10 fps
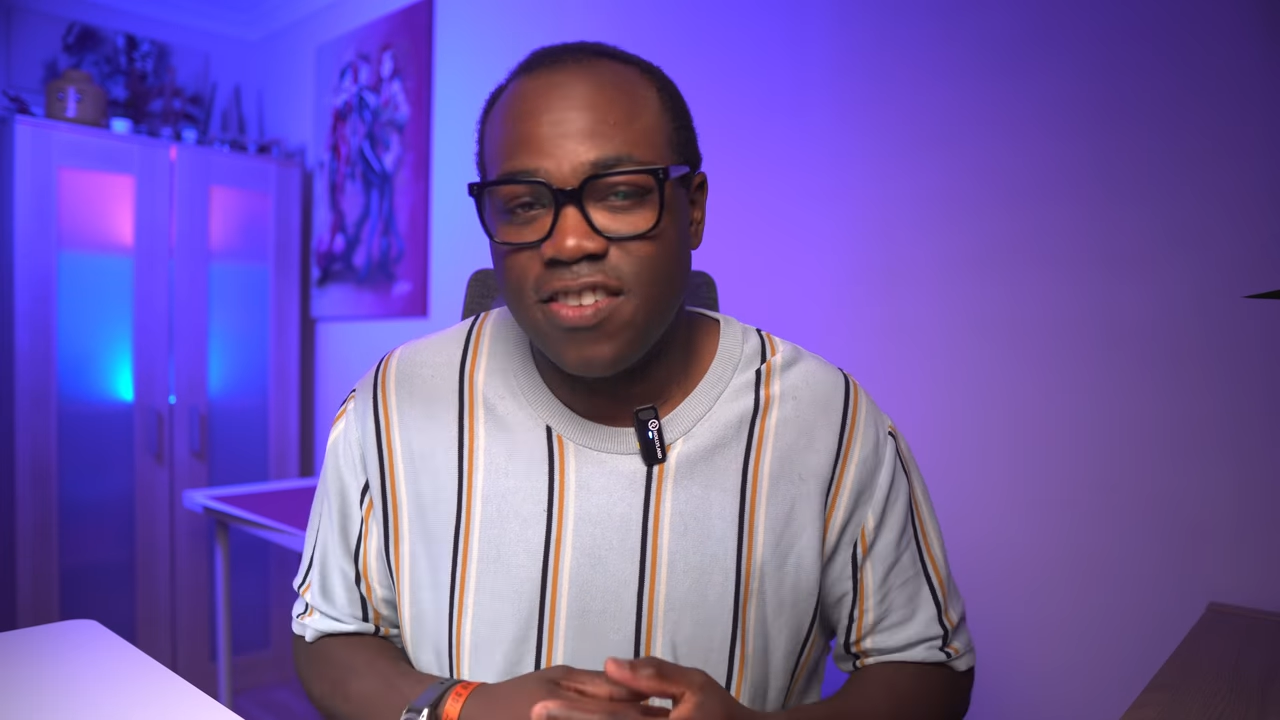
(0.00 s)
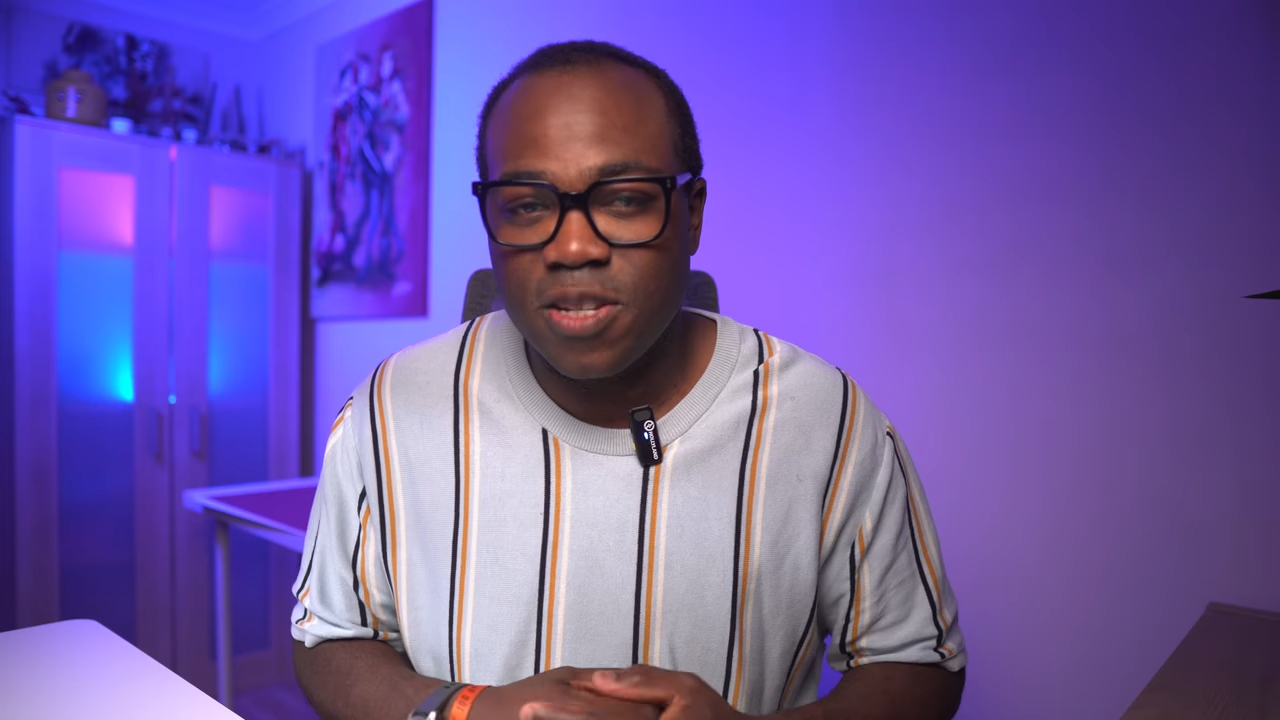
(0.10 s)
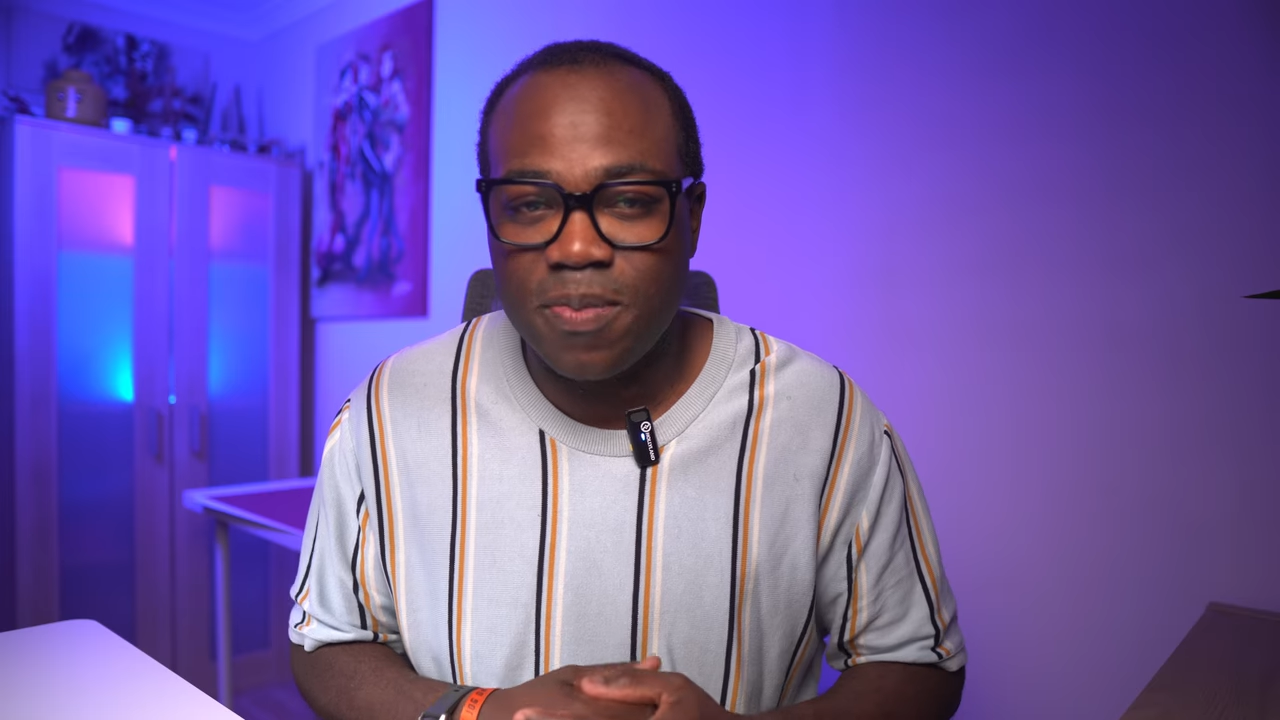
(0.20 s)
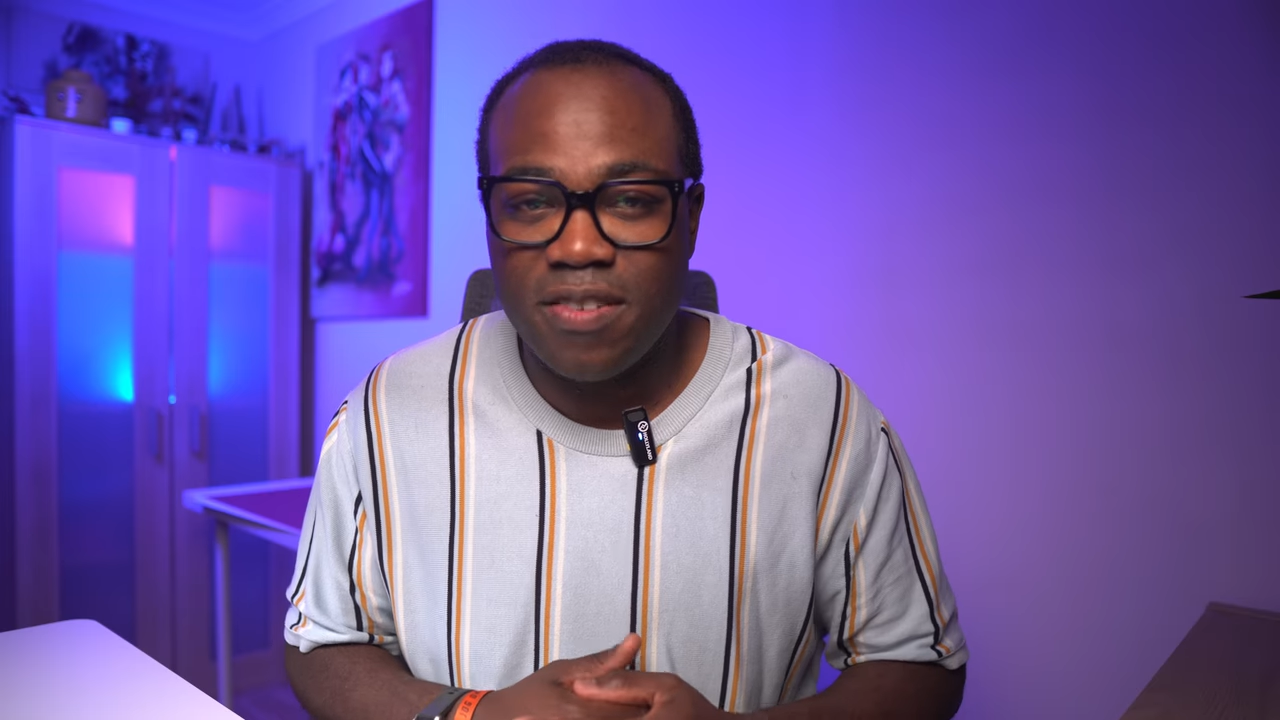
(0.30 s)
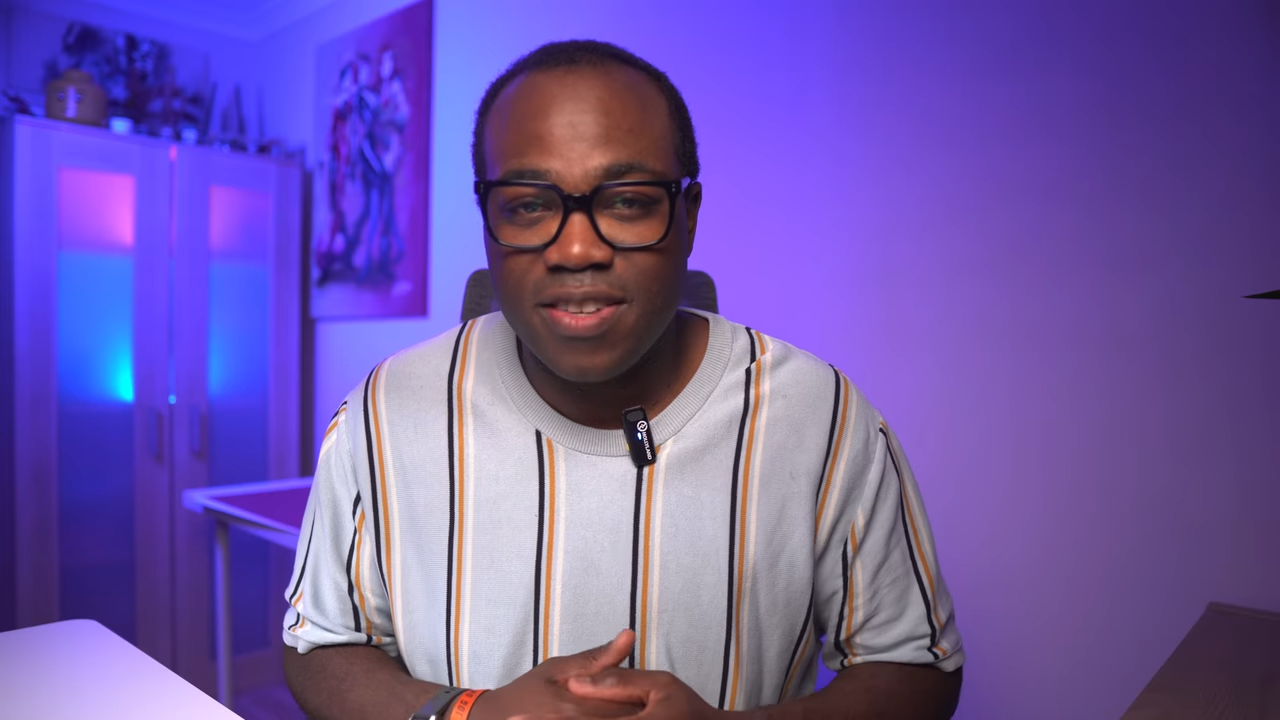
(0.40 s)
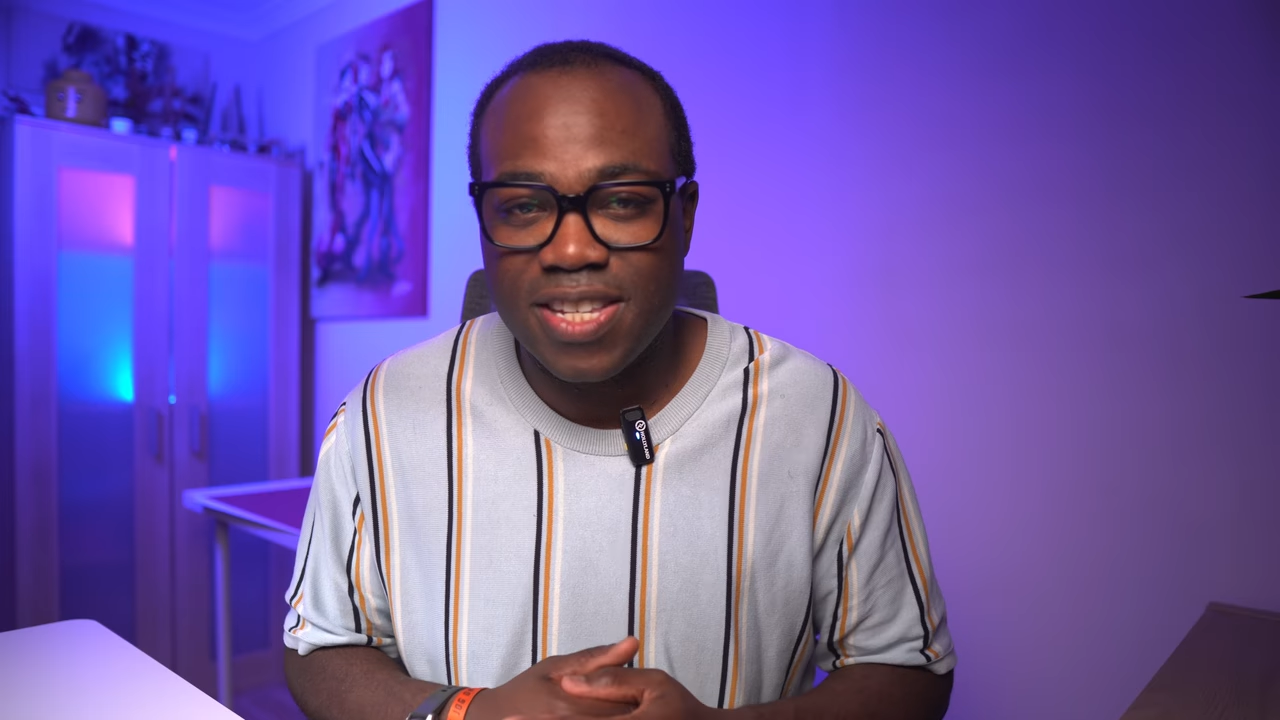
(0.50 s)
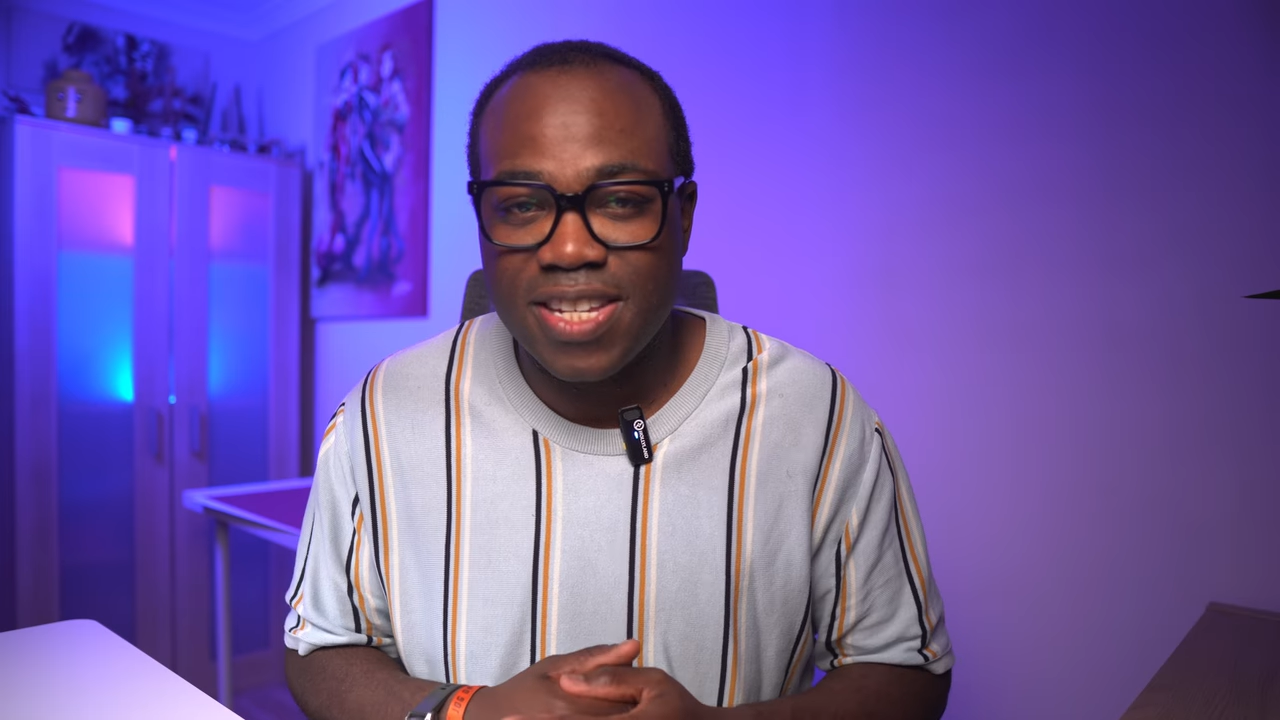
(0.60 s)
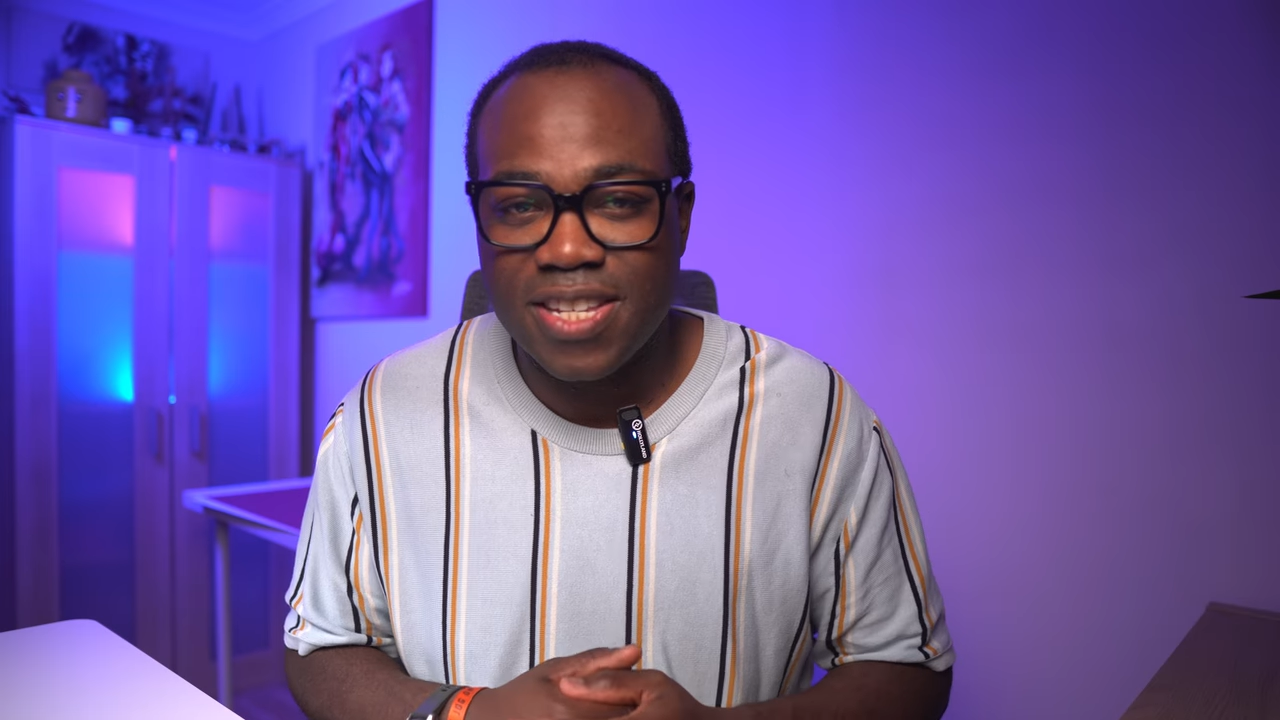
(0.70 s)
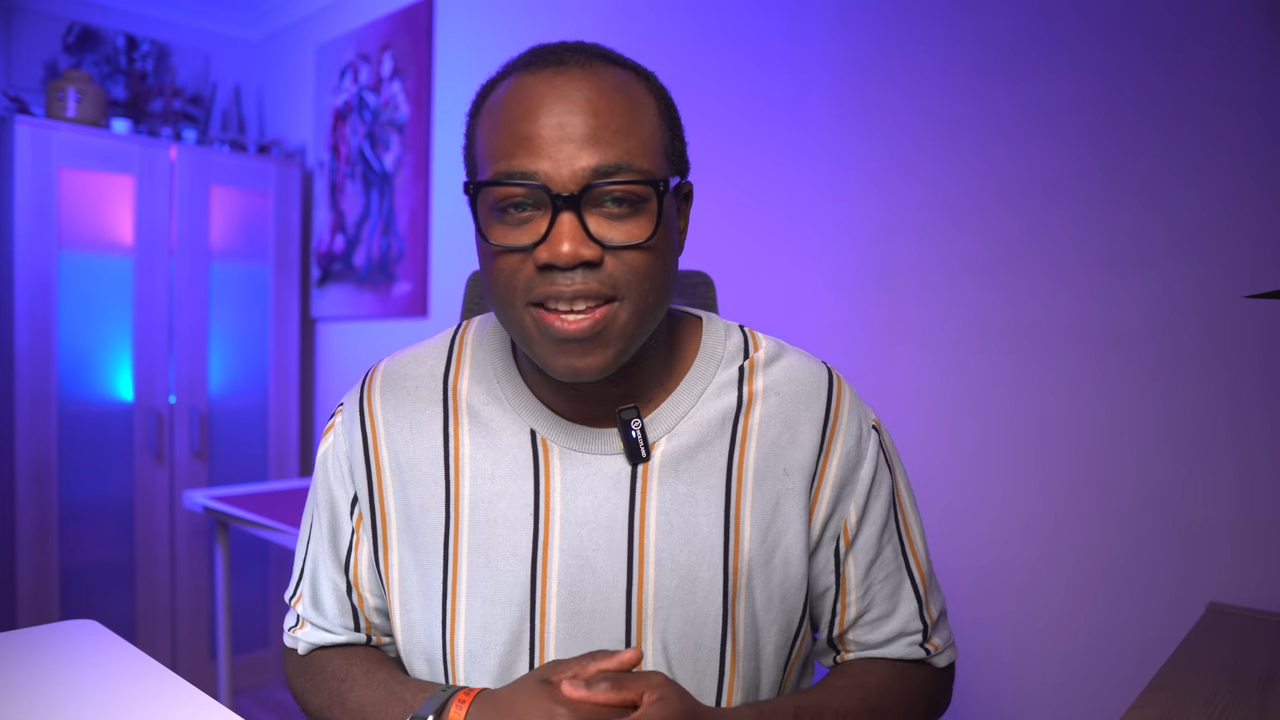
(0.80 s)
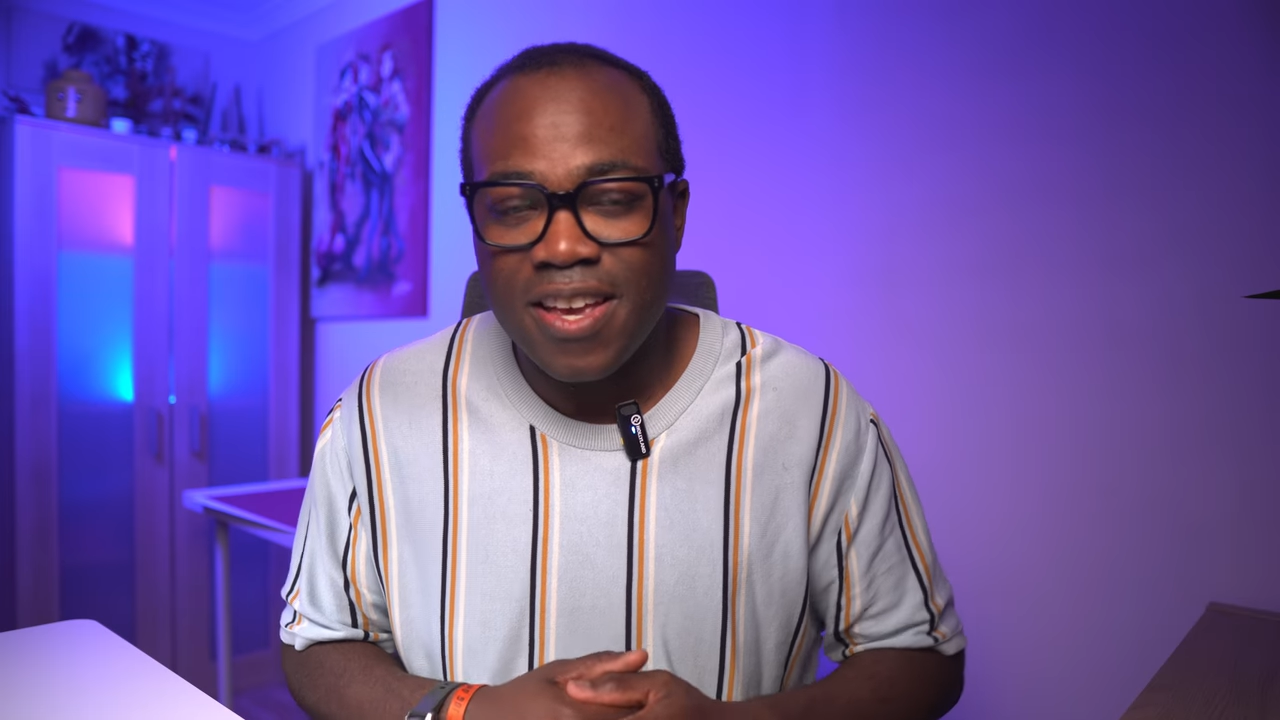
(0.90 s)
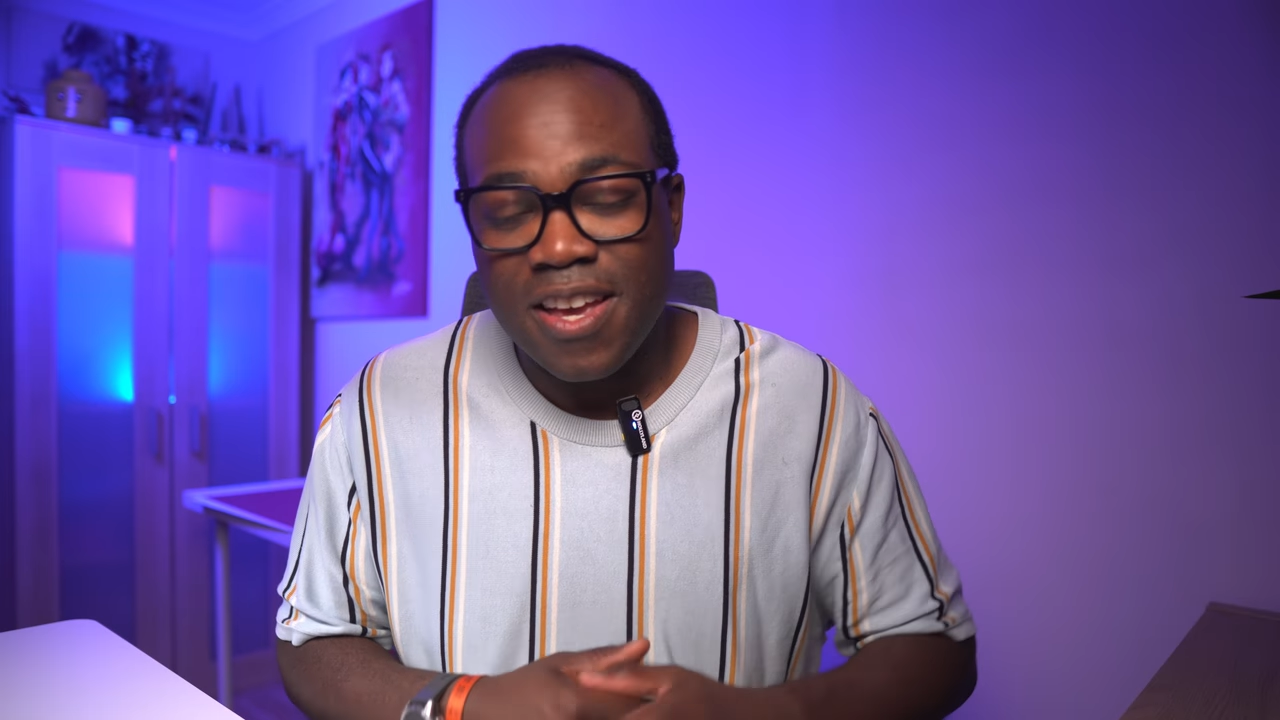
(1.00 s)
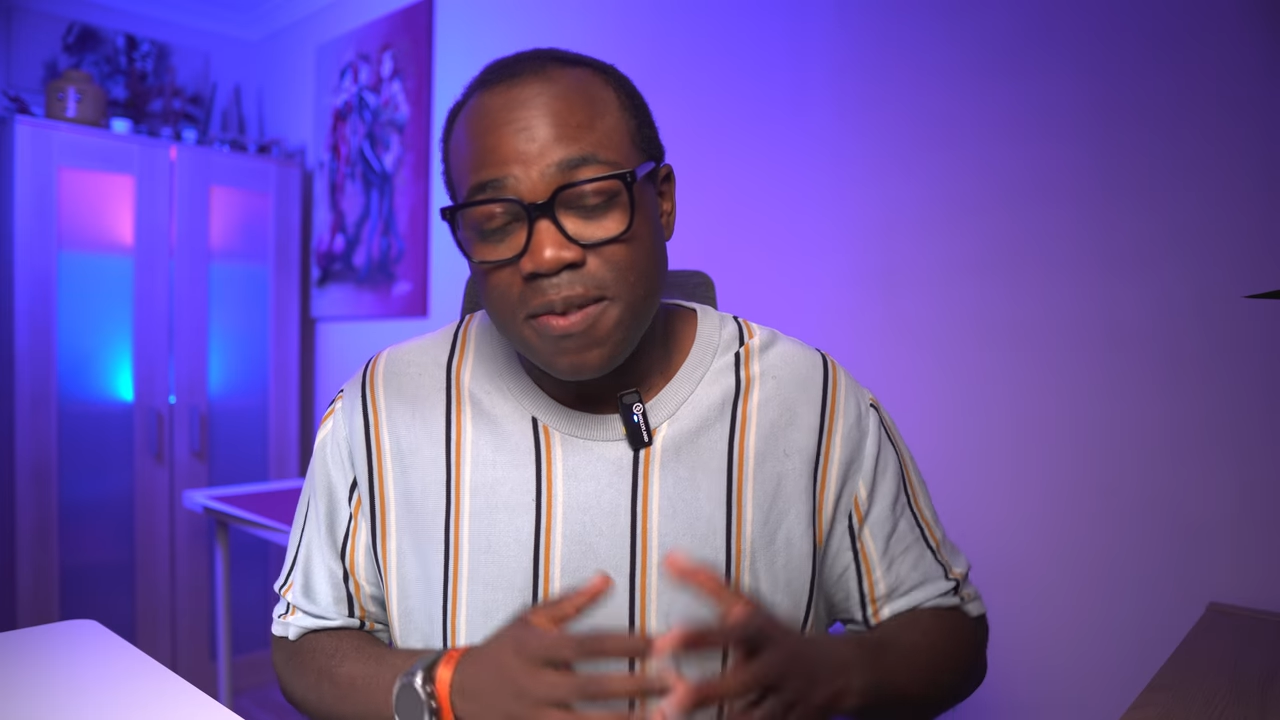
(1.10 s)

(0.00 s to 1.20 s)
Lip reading: experiences.